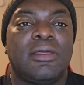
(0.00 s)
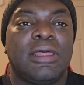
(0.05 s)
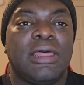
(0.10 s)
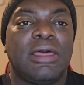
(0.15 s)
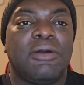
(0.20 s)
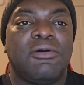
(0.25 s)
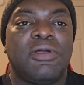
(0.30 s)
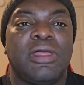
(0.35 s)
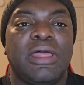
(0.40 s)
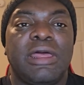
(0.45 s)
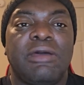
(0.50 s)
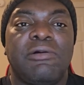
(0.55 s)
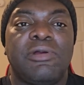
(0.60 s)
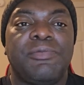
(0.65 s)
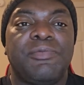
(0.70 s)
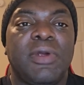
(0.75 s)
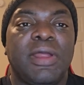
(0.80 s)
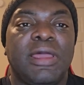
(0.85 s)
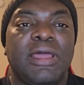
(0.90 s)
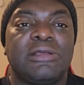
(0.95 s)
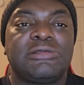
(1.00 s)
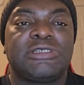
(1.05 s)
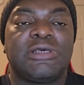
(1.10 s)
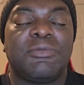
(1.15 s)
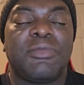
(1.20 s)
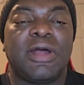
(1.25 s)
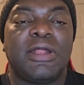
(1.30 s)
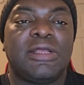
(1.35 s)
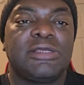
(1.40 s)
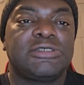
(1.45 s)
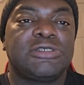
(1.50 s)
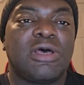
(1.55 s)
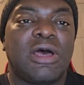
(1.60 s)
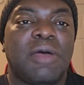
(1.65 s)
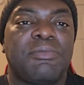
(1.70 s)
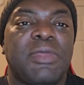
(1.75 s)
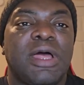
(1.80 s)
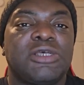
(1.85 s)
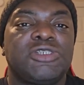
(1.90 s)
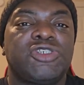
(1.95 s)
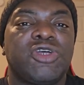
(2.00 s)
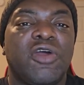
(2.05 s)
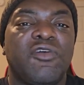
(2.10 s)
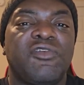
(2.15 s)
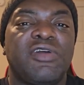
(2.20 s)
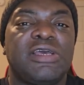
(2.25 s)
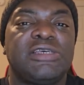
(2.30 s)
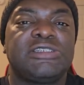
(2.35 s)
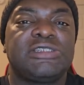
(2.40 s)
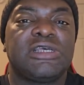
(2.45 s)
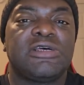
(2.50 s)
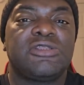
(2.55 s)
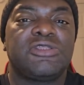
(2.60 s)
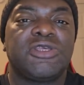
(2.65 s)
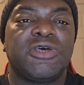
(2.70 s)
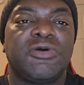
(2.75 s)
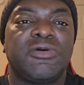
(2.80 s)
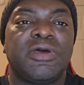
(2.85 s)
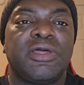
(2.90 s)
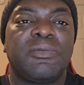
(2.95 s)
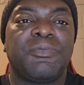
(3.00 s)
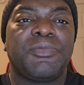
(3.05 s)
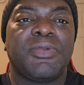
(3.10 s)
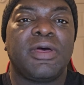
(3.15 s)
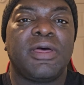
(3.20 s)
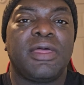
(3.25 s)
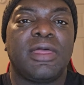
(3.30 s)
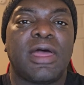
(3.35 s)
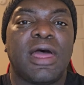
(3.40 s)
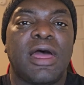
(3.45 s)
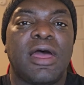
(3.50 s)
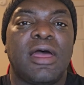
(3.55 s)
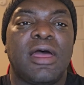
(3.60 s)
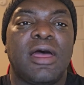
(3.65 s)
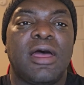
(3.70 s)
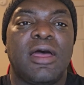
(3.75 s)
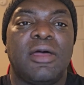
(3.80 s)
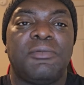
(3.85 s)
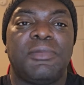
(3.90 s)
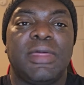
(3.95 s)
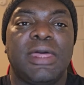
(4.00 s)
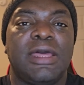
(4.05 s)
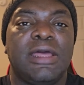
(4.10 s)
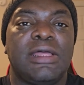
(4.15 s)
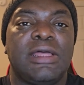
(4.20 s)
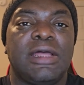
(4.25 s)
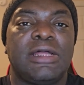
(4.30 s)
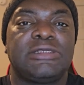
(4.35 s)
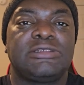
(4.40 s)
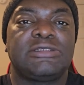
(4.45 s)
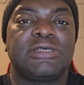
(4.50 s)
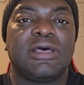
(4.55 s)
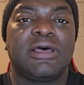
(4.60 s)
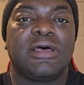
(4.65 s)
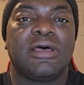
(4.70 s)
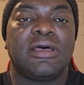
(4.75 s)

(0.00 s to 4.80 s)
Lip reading: it would bring in some money. So I'm not sure if they still do it, but if